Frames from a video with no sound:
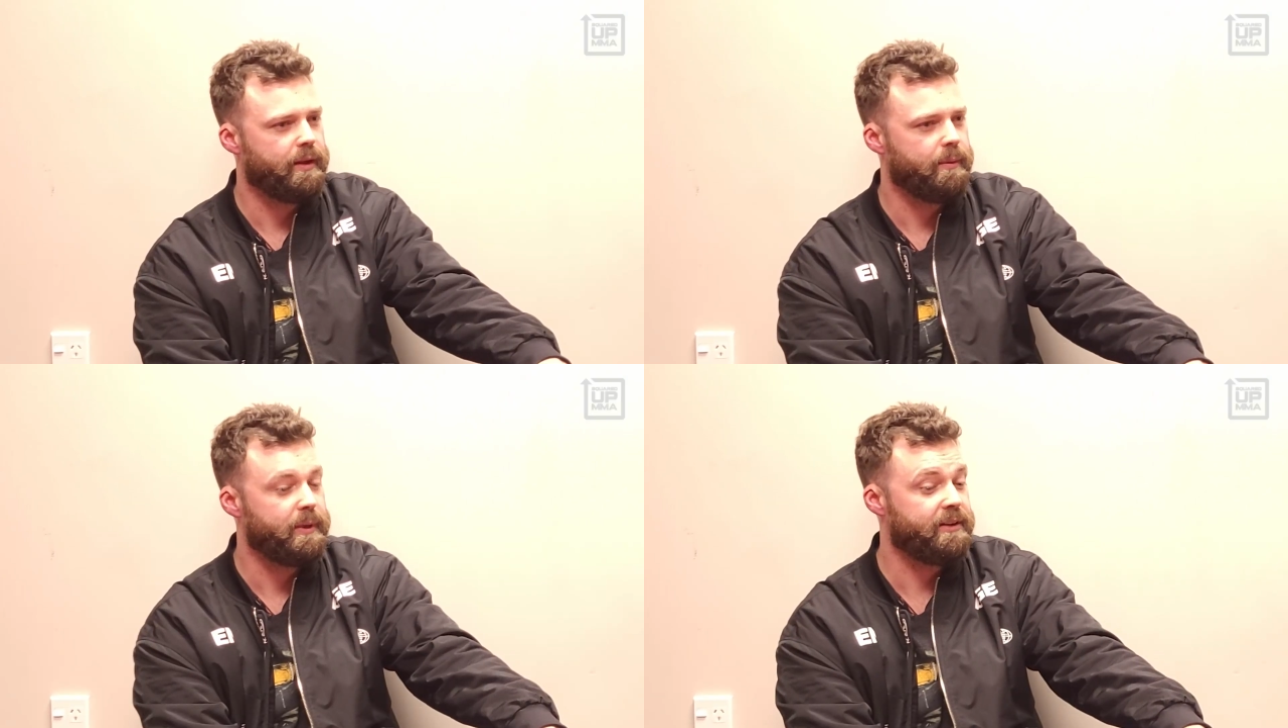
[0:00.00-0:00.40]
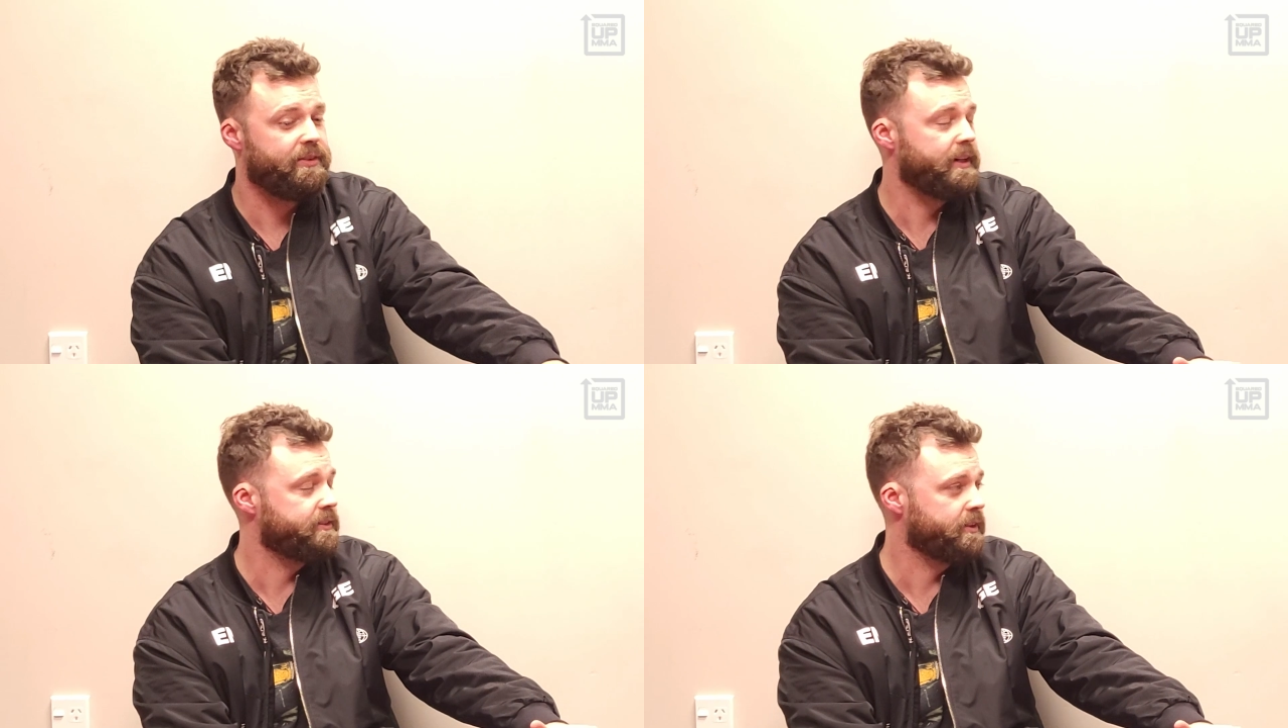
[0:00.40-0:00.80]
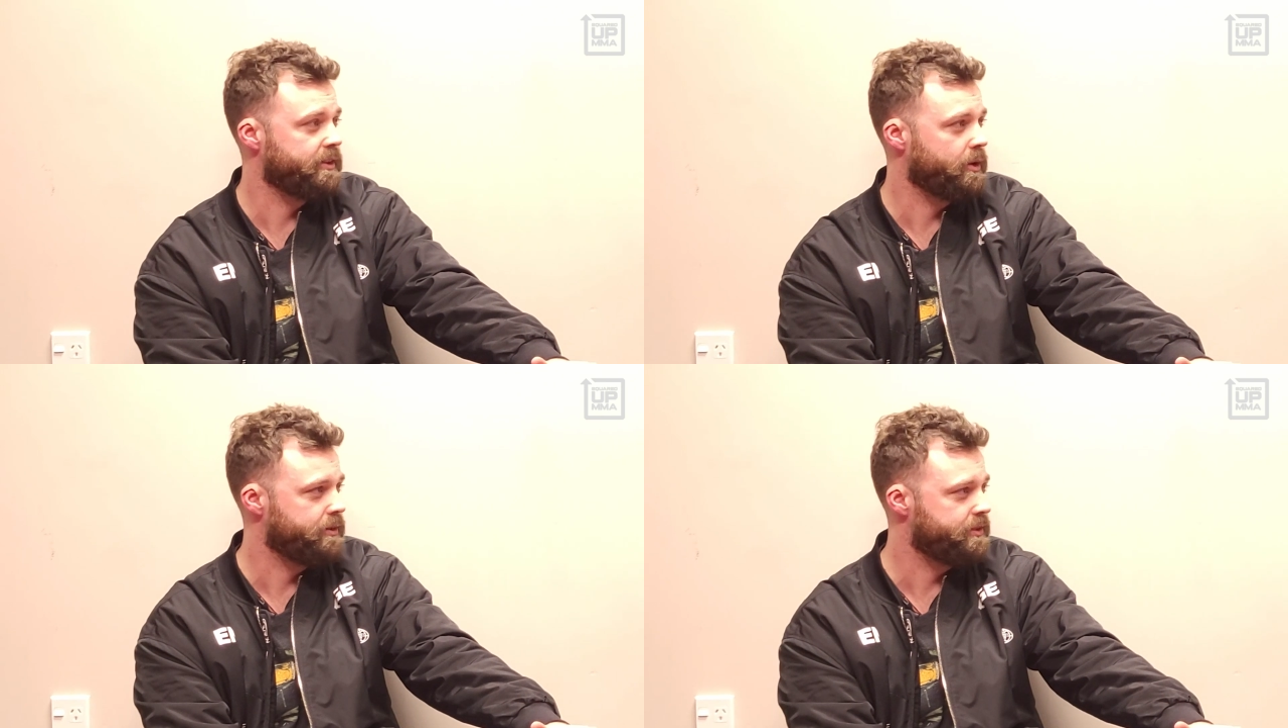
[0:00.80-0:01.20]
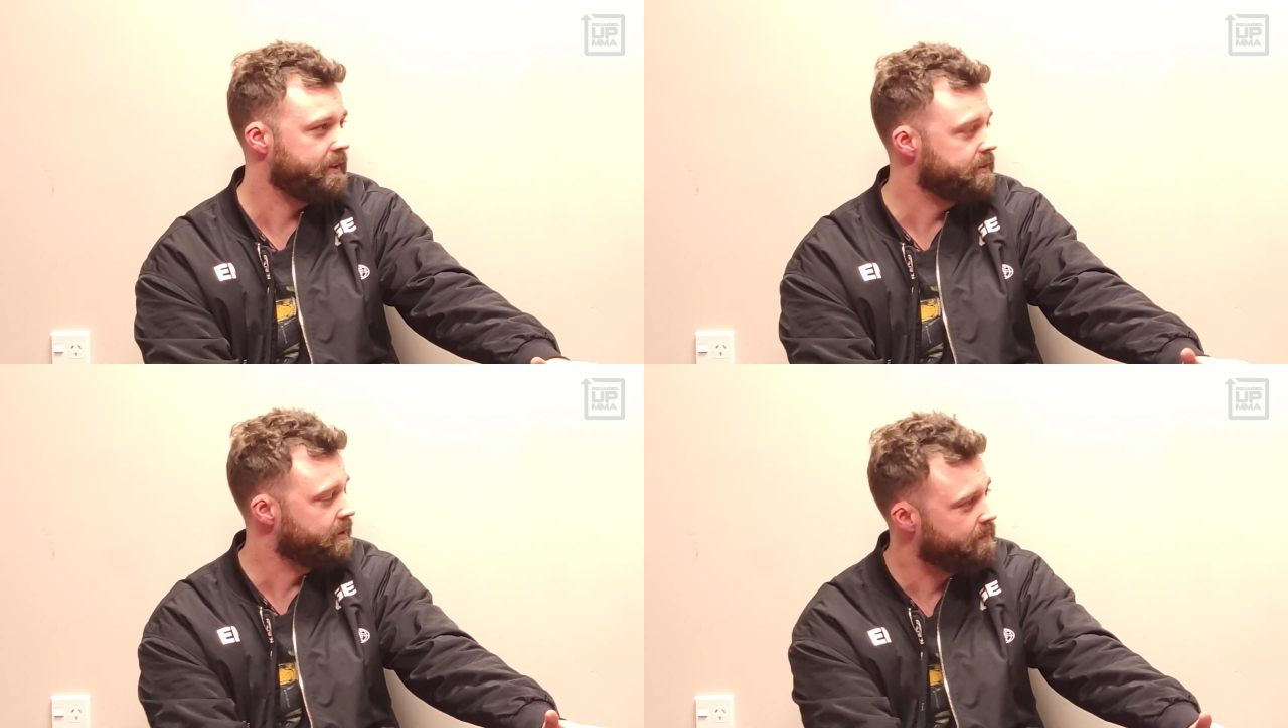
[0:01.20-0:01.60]
the big fighters in the UFC,
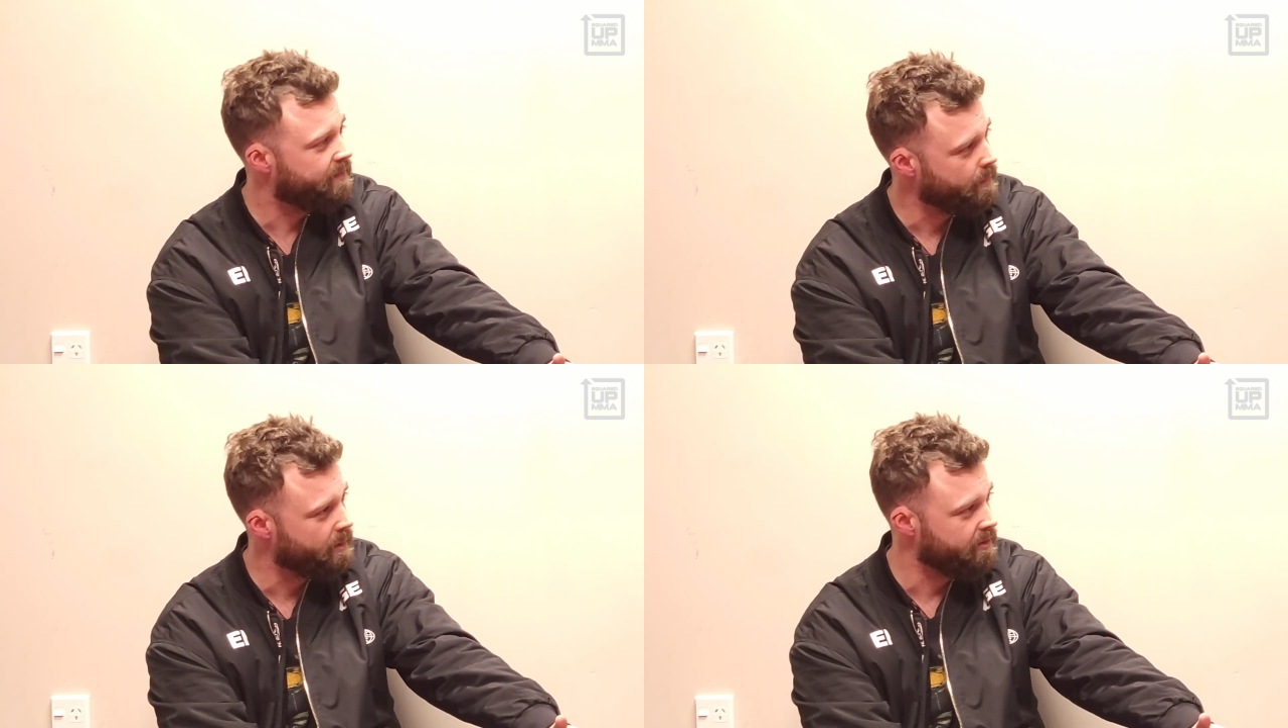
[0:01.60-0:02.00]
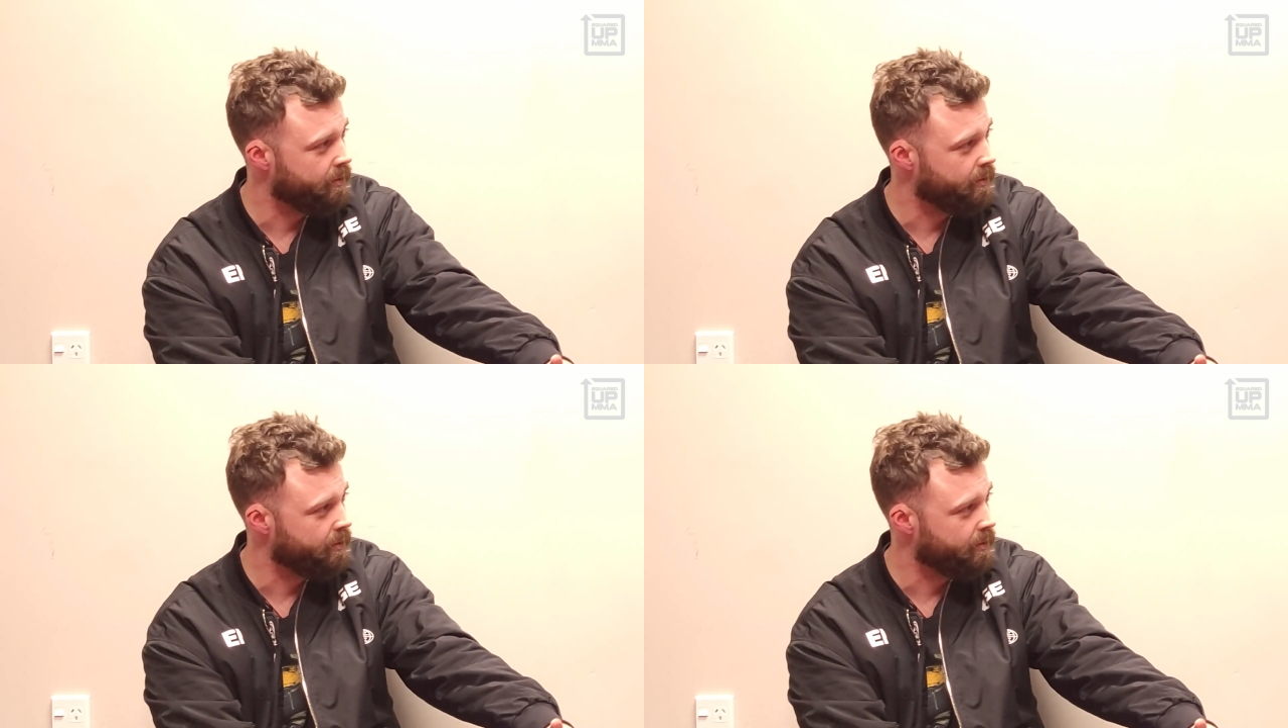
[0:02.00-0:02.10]
there's a fair bit of